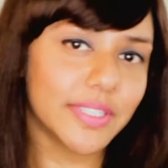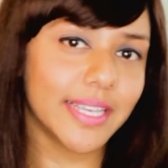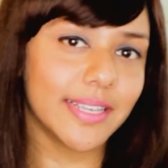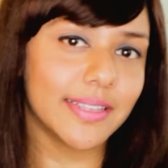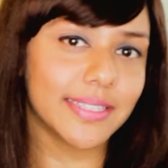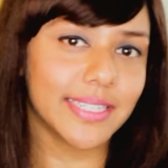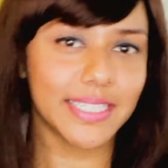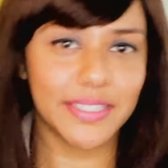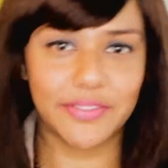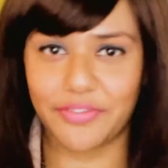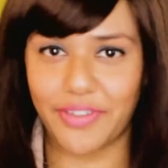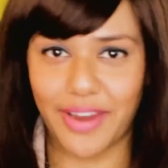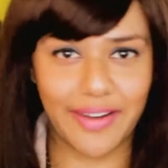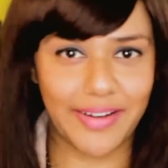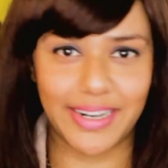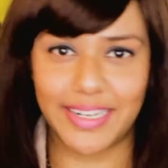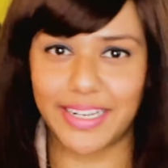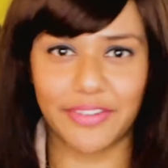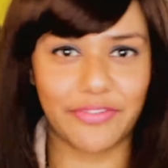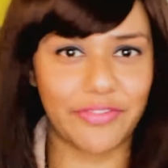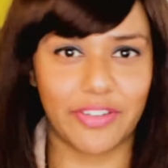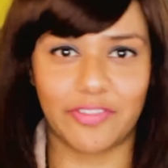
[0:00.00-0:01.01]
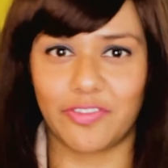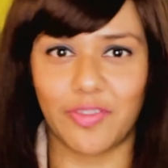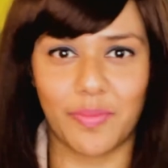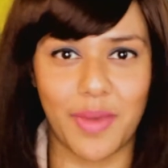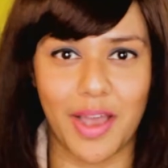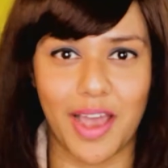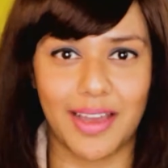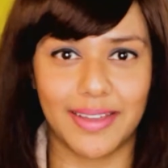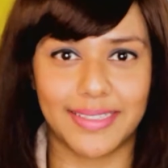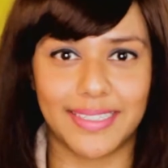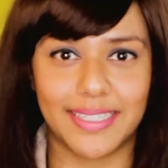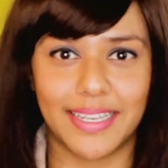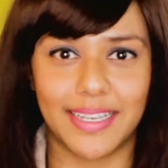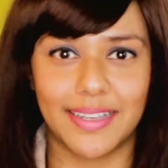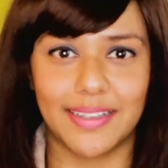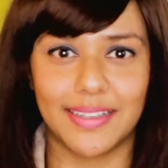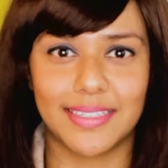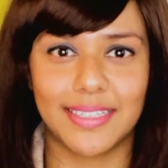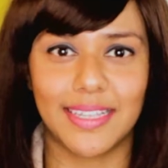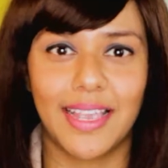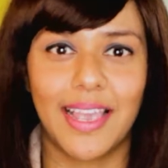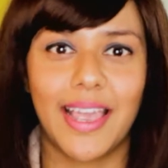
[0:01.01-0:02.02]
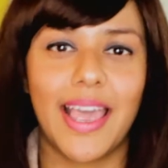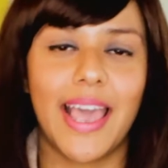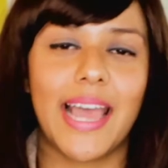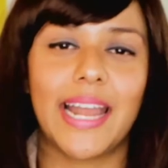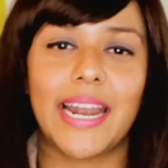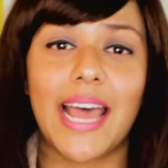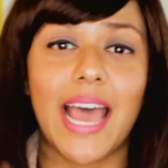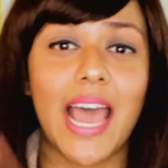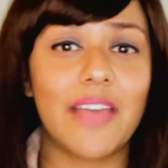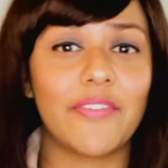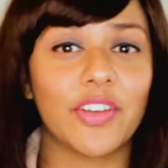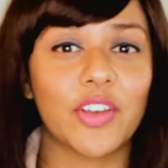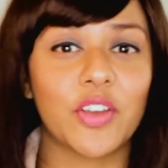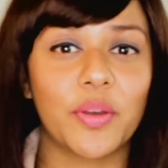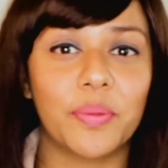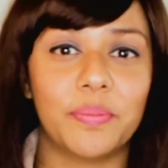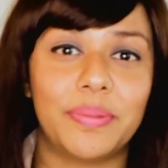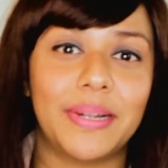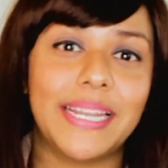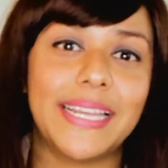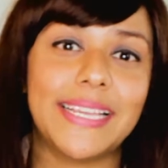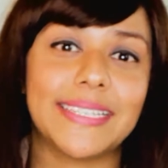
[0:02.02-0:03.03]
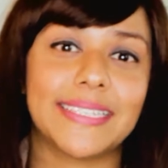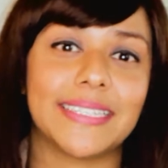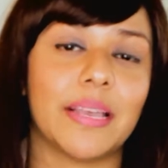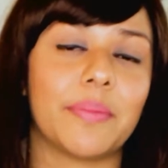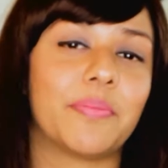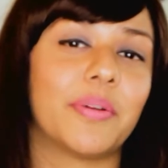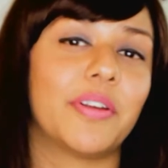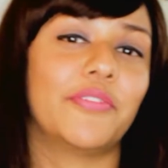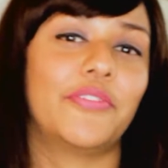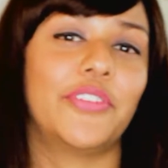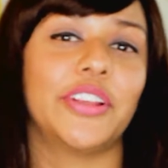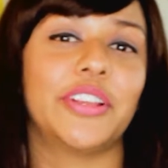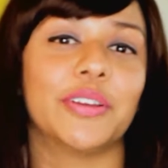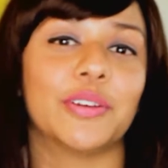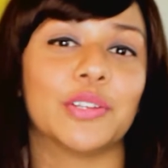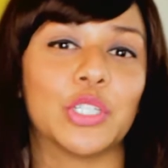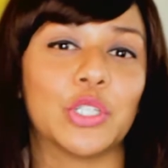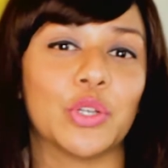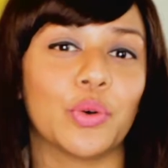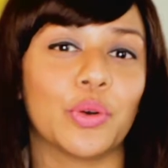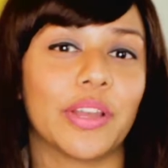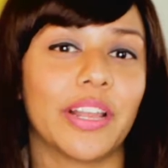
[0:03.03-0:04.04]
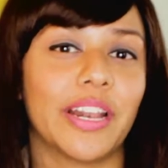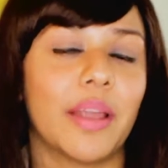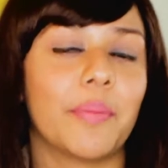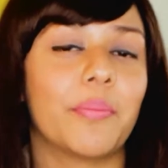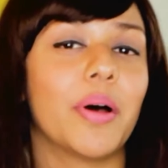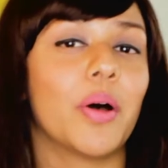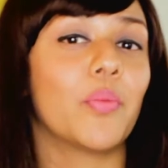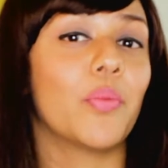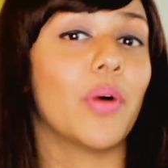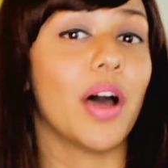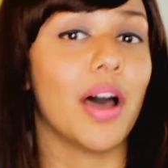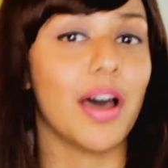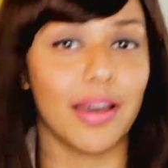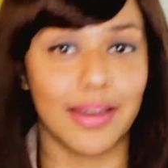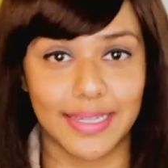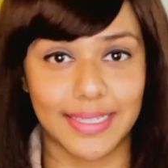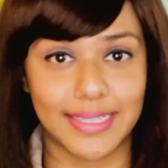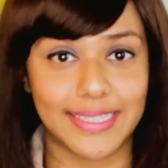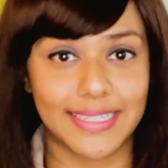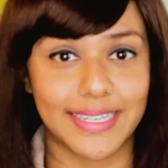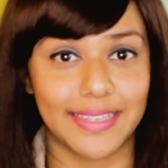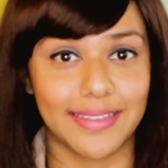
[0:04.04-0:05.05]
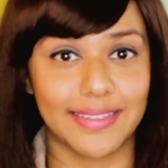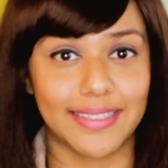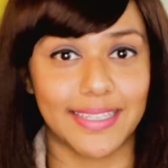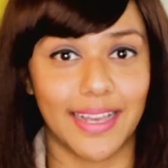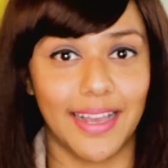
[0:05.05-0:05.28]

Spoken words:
skills is very different from hard skills, and I have a complete separate video talking about what hard skills